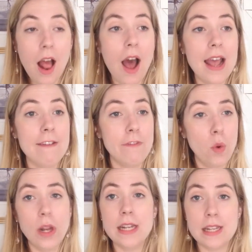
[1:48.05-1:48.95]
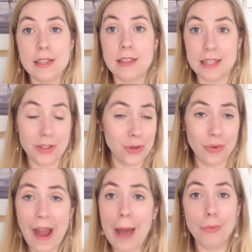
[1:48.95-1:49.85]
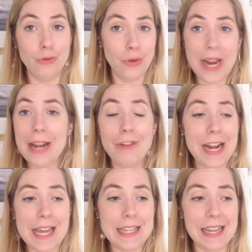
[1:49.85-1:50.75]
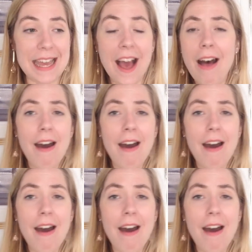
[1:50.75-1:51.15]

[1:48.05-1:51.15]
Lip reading: I have fallen into this trap really easily.